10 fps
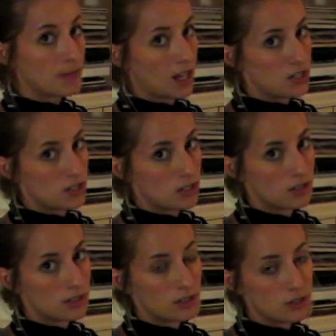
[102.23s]
much
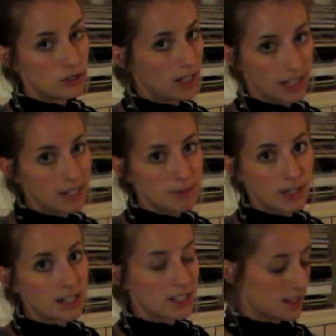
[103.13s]
trick
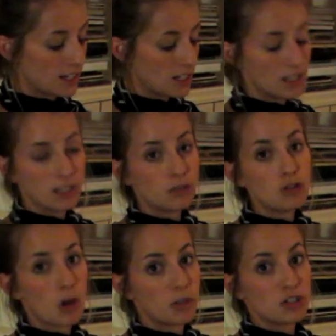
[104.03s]
anybody into thinking you
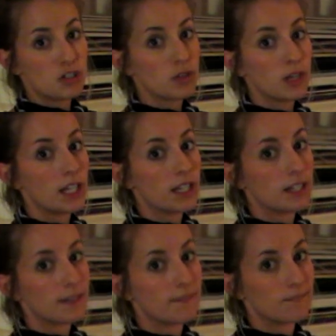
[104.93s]
know what you're
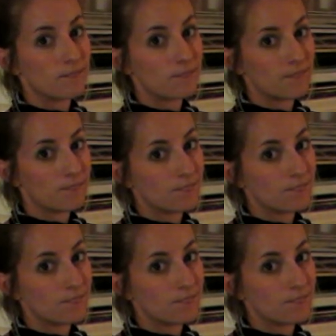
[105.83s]
doing.